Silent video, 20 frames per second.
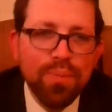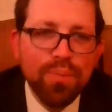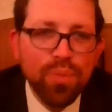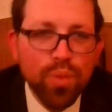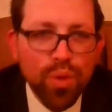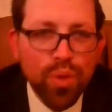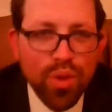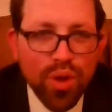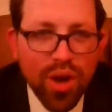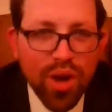
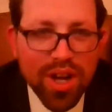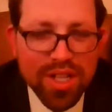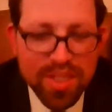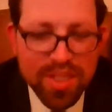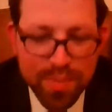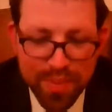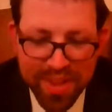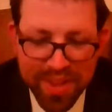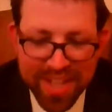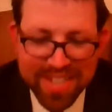with God's
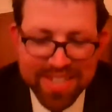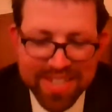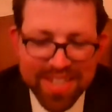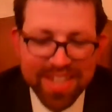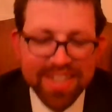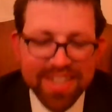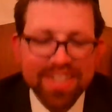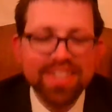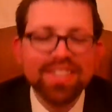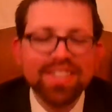
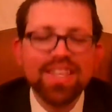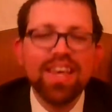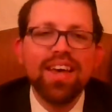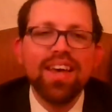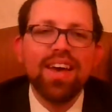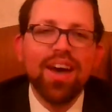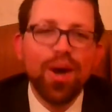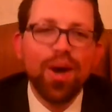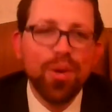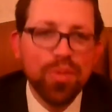blessings.
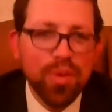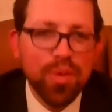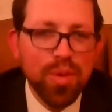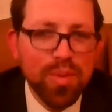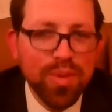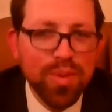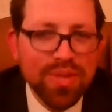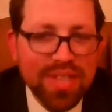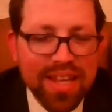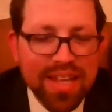We're
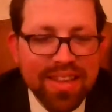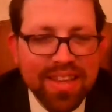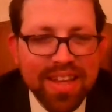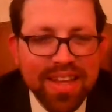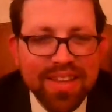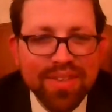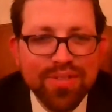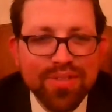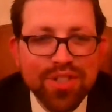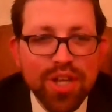almost at the
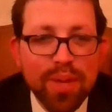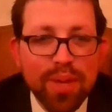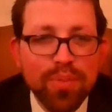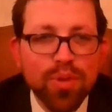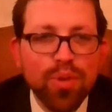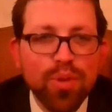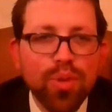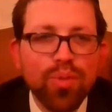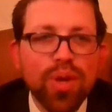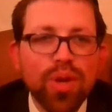end of chapter
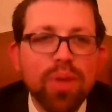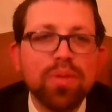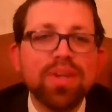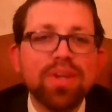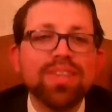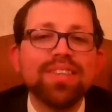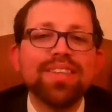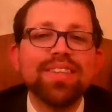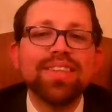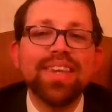3. I
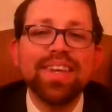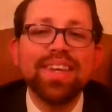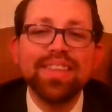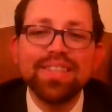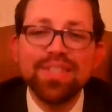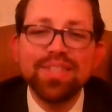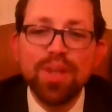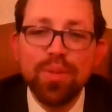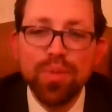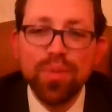wanted to take
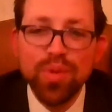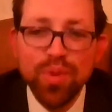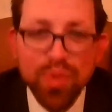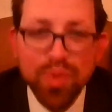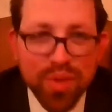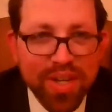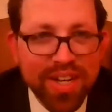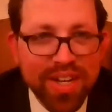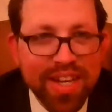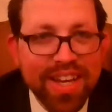this
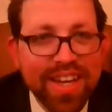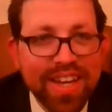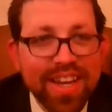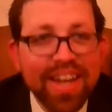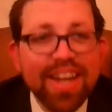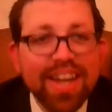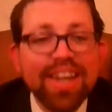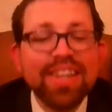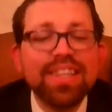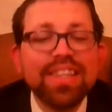opportunity
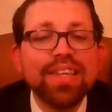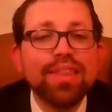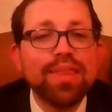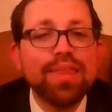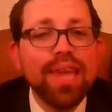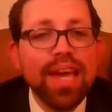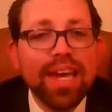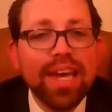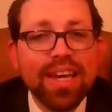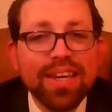to
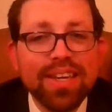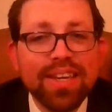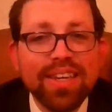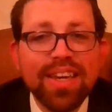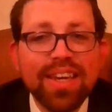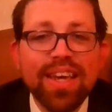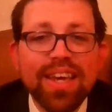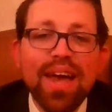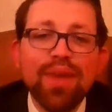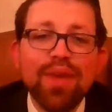thank
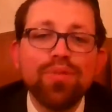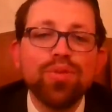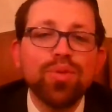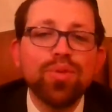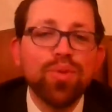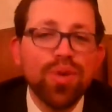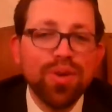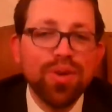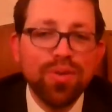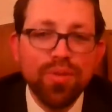
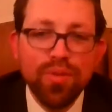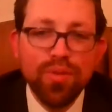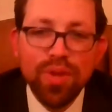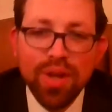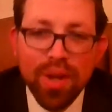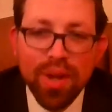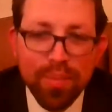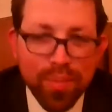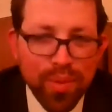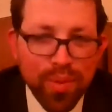everyone,
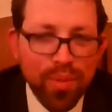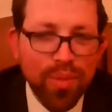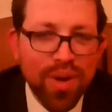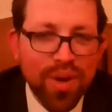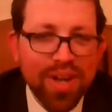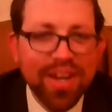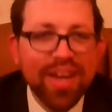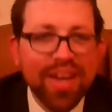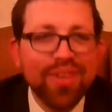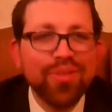number
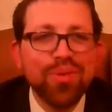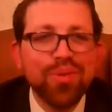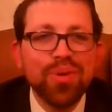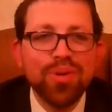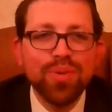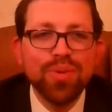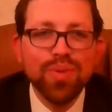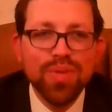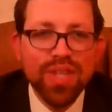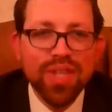one, everyone
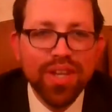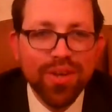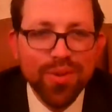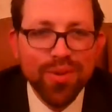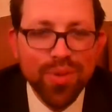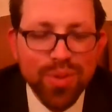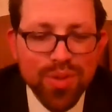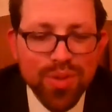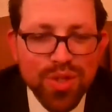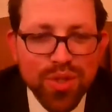who's here,
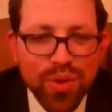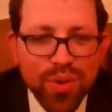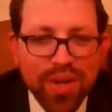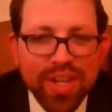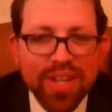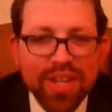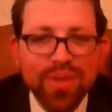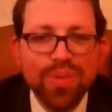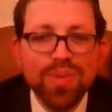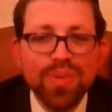who's
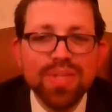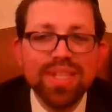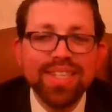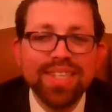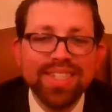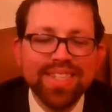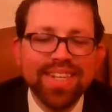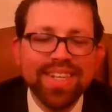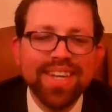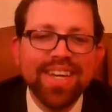joining, who's
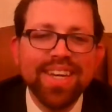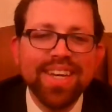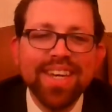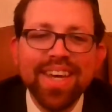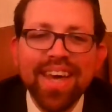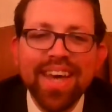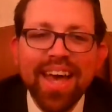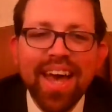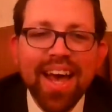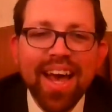listening.
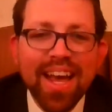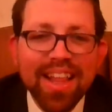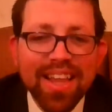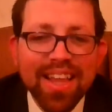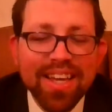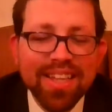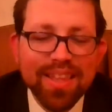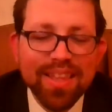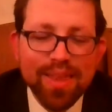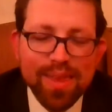I'd
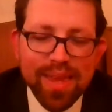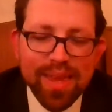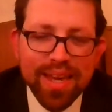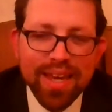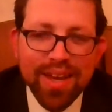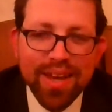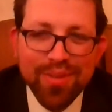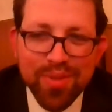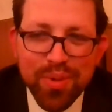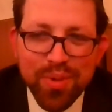like to thank
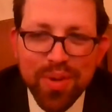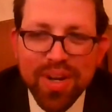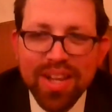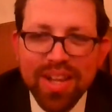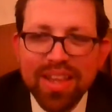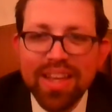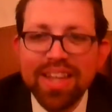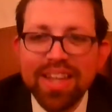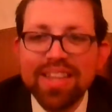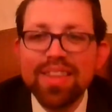everyone. I'd
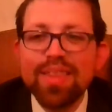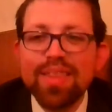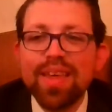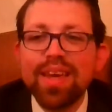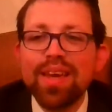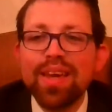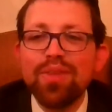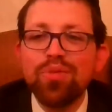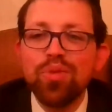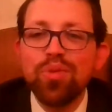like to thank
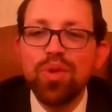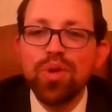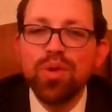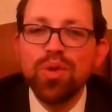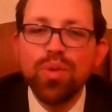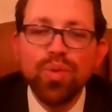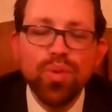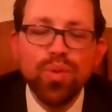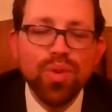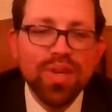everyone
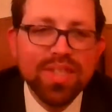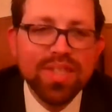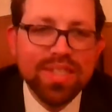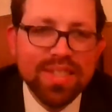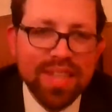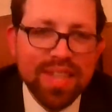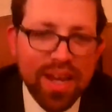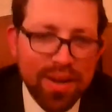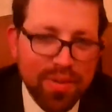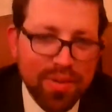who
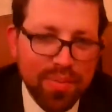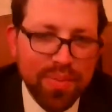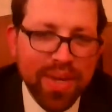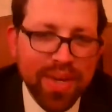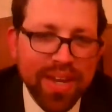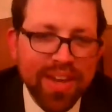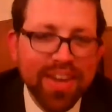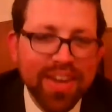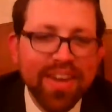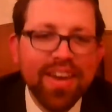sent me